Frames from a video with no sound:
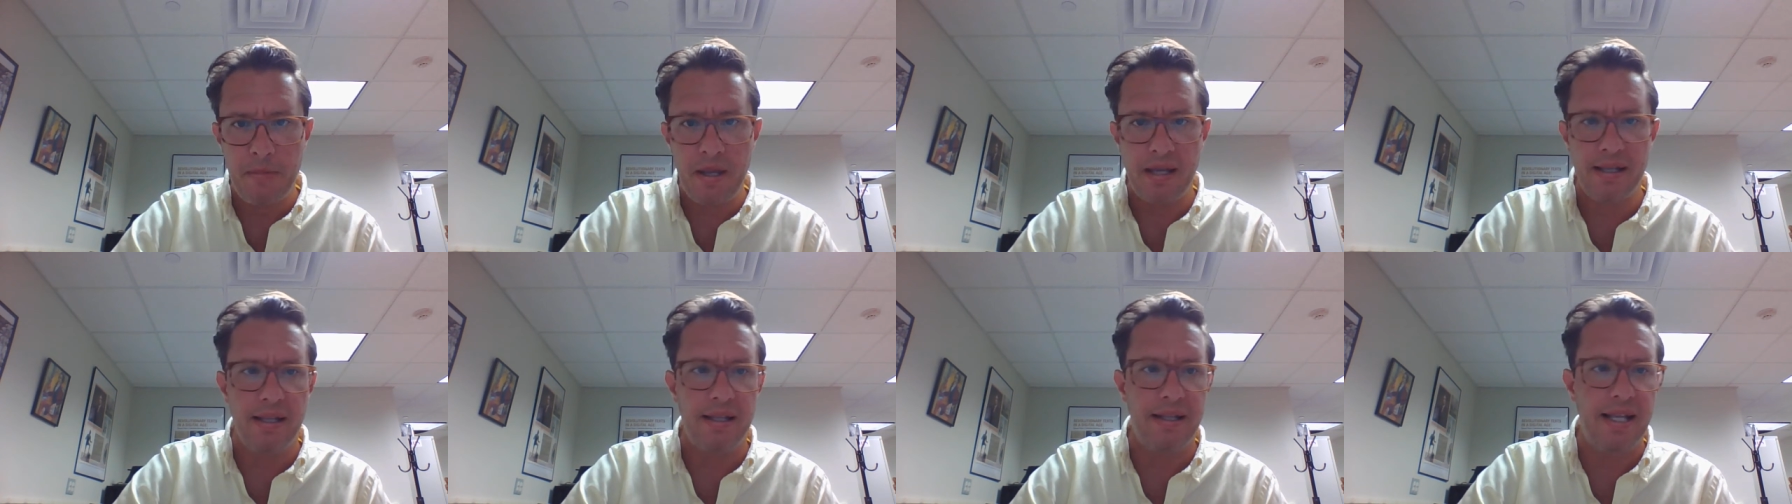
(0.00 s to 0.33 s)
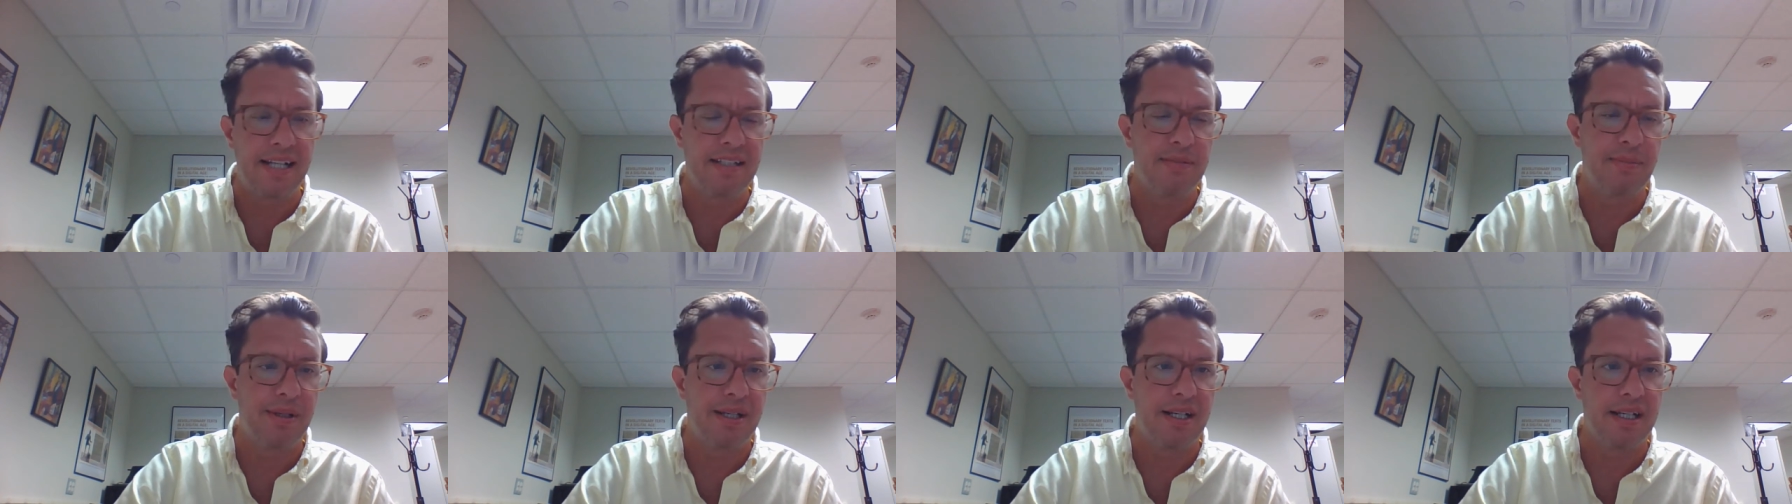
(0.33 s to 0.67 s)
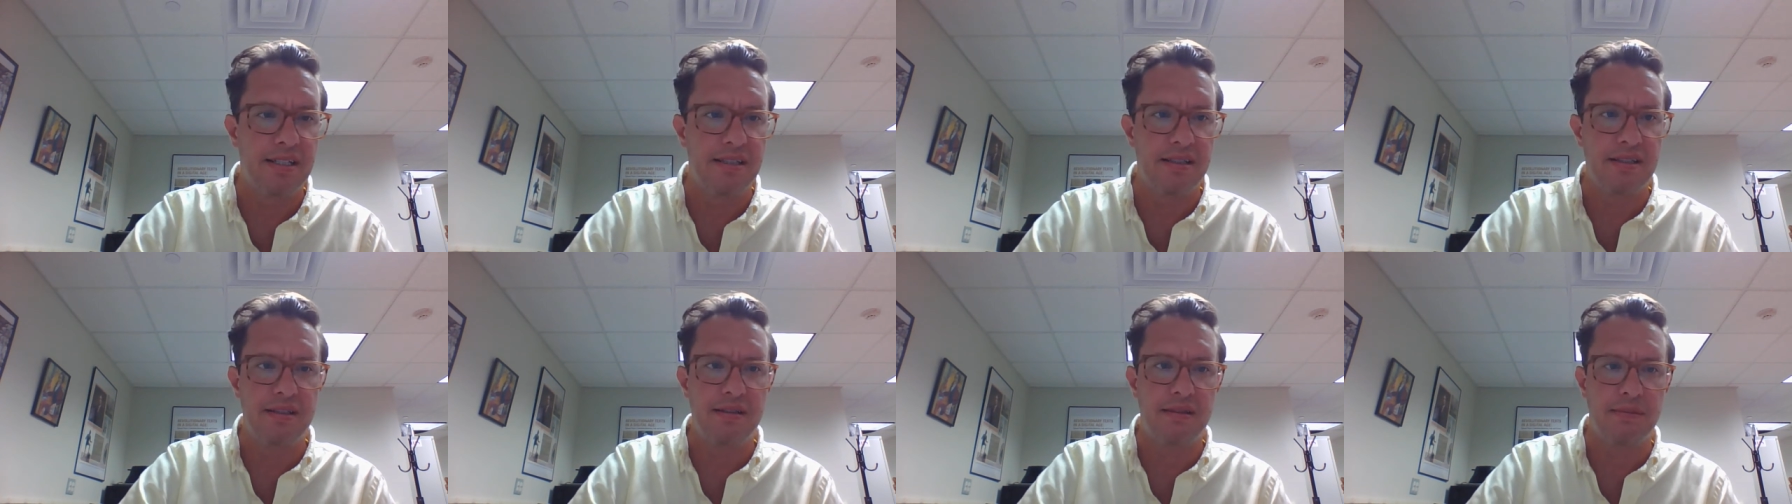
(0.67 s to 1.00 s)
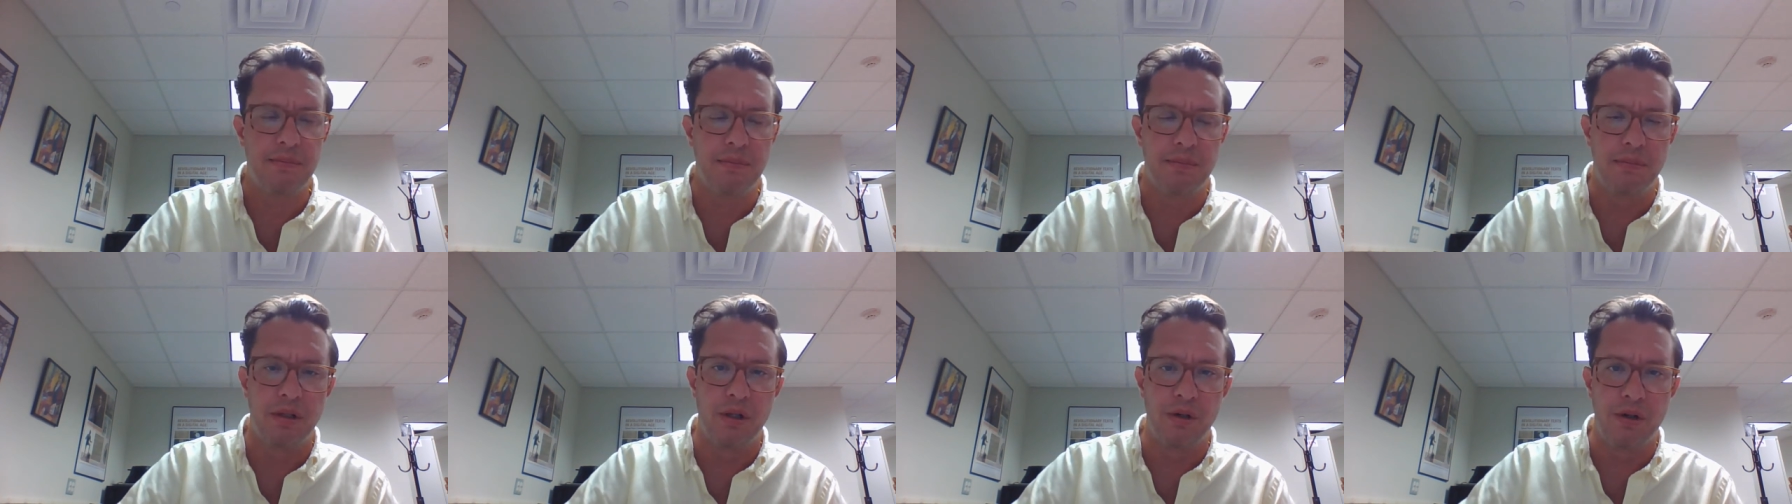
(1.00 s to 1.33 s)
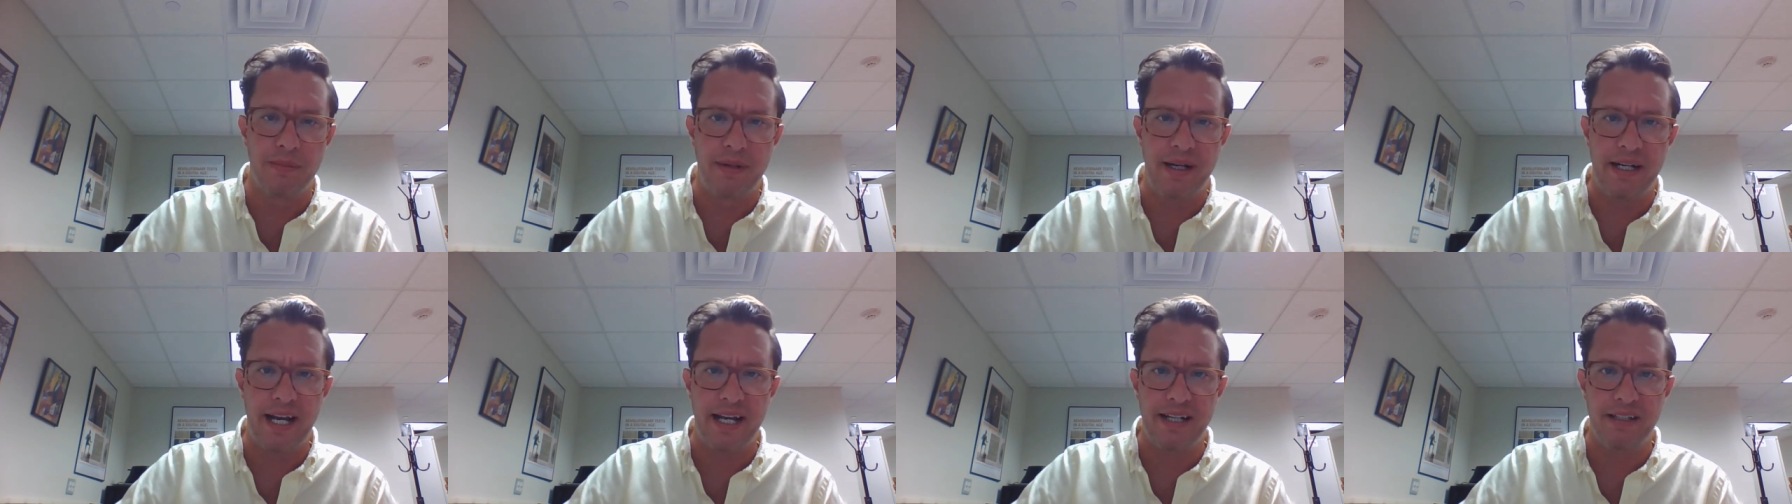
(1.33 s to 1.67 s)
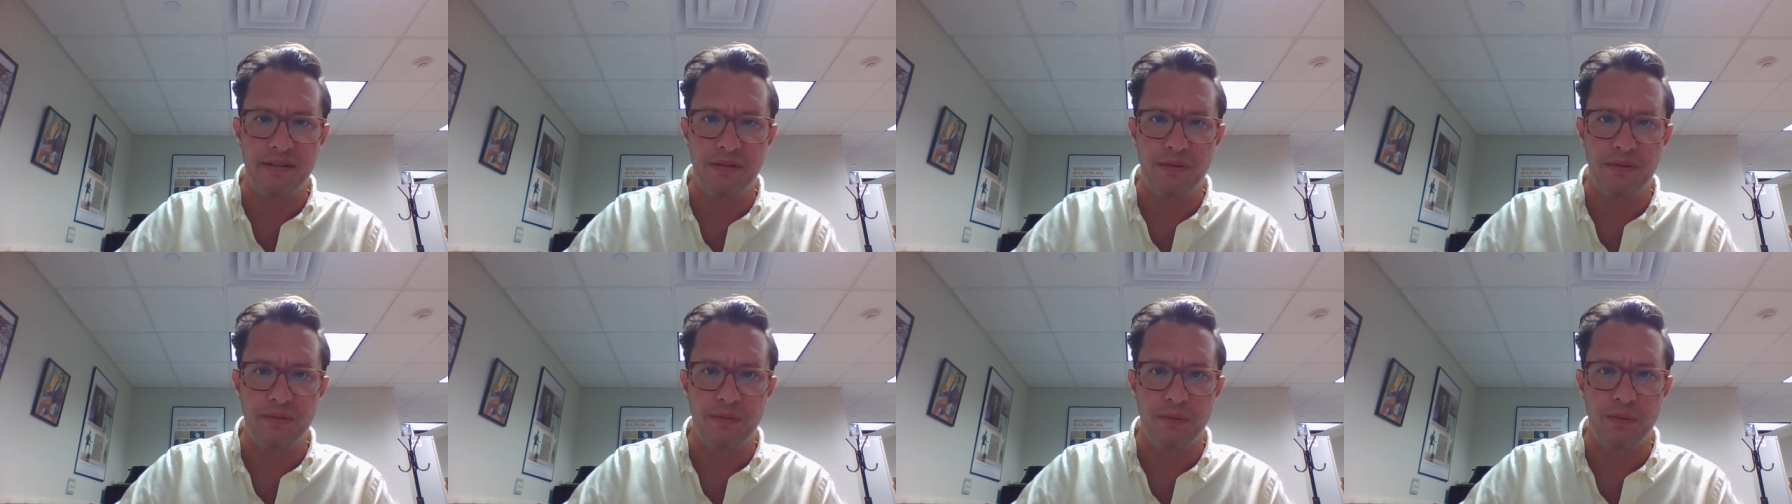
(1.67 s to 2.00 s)
And that's because Lower
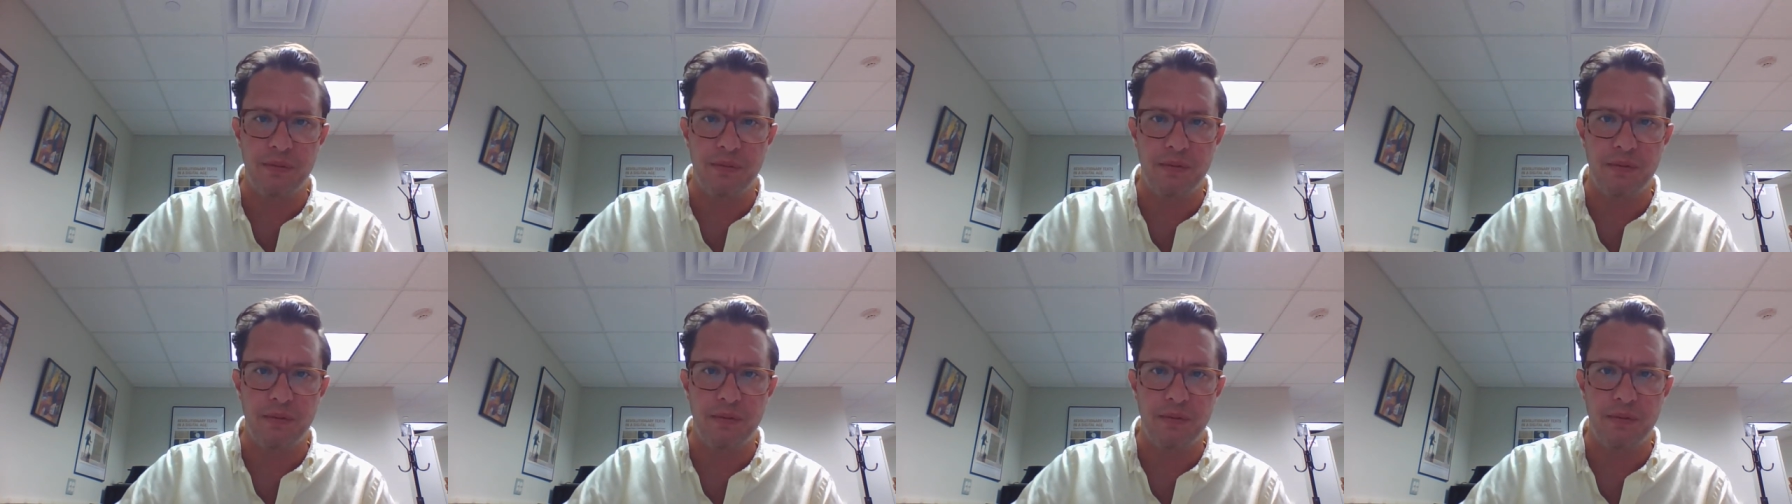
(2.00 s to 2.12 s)
Manhattan